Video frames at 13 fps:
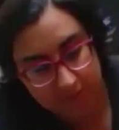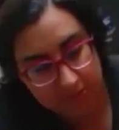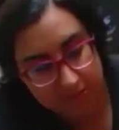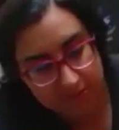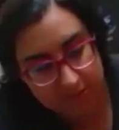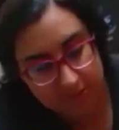
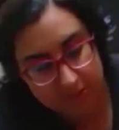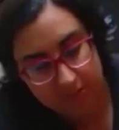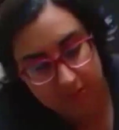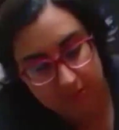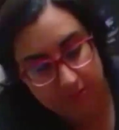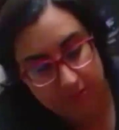Just
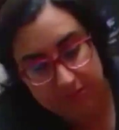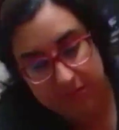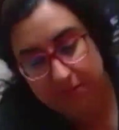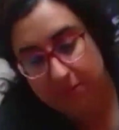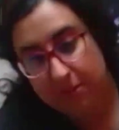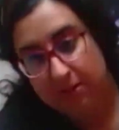continue in the
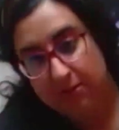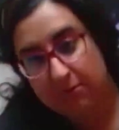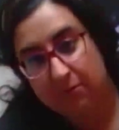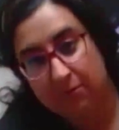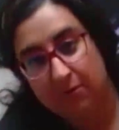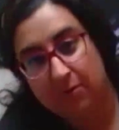same way
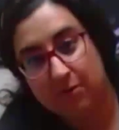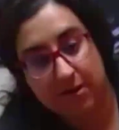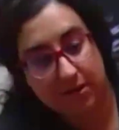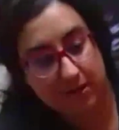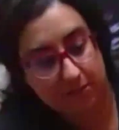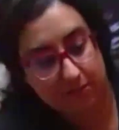where you're
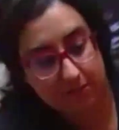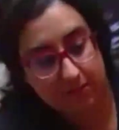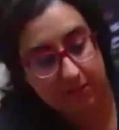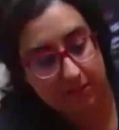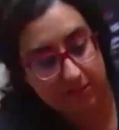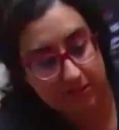cutting out
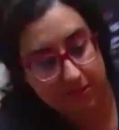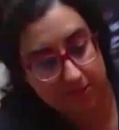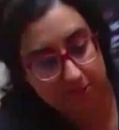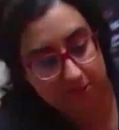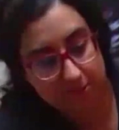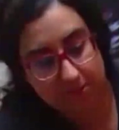each
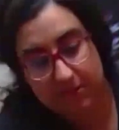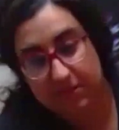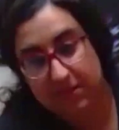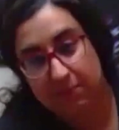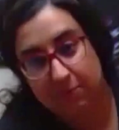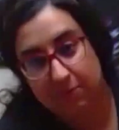section
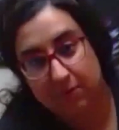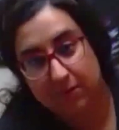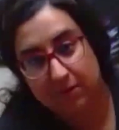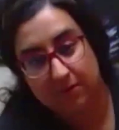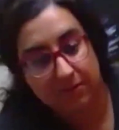separately.